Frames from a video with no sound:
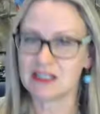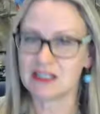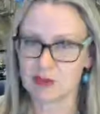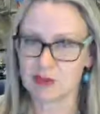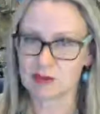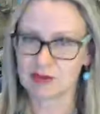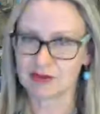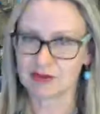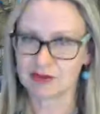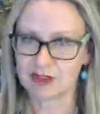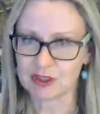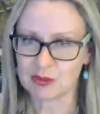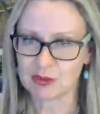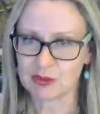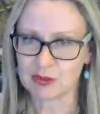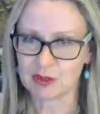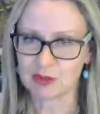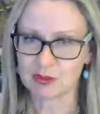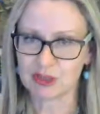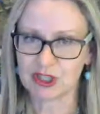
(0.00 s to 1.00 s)
in terms of
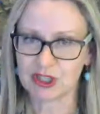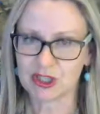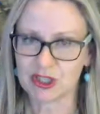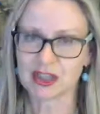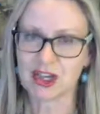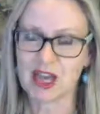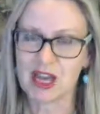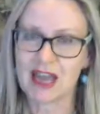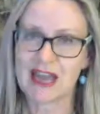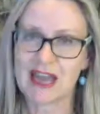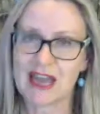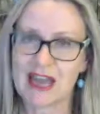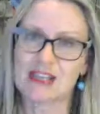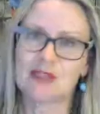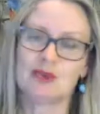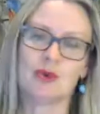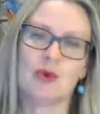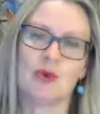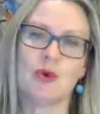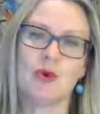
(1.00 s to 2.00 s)
fundamental breach
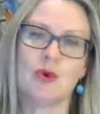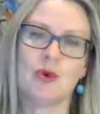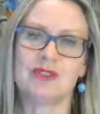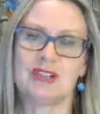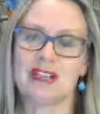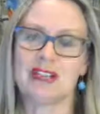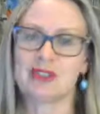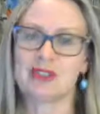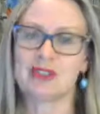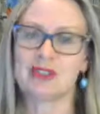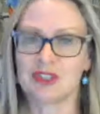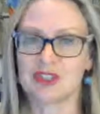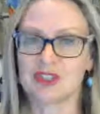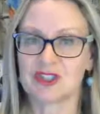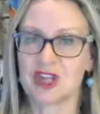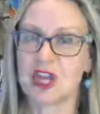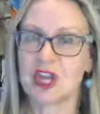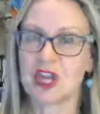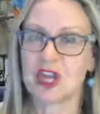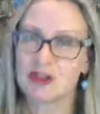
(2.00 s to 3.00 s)
as for
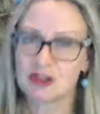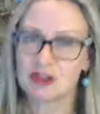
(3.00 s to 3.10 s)
negligence.